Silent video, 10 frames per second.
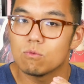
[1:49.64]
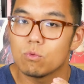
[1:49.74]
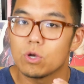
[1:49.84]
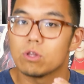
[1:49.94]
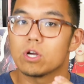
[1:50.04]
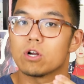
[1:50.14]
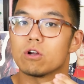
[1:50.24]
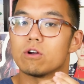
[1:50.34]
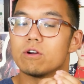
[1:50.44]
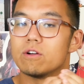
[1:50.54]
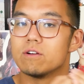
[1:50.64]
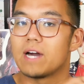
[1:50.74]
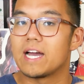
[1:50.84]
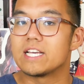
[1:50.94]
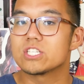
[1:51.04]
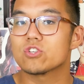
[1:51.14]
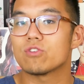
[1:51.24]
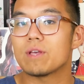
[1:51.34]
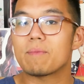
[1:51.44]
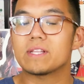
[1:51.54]
We only heard ice
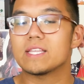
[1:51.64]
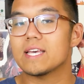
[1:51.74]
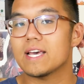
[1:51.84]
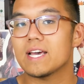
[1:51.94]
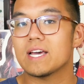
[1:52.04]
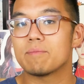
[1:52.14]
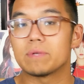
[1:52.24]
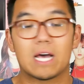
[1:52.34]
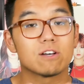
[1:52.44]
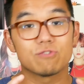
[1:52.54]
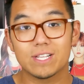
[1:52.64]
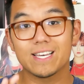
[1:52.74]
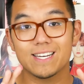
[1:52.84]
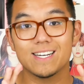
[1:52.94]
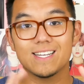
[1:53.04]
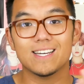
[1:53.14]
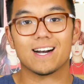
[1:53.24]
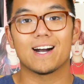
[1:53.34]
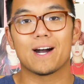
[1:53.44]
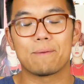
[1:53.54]
cream at the end, but that was really good.
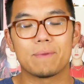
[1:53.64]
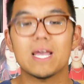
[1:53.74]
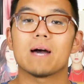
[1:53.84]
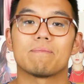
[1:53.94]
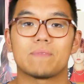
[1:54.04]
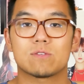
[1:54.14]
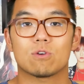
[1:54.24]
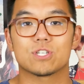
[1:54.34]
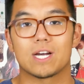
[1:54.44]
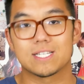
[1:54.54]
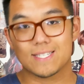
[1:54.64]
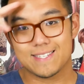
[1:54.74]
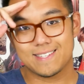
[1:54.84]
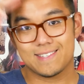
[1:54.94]
Um, but yeah, thanks for watching, guys.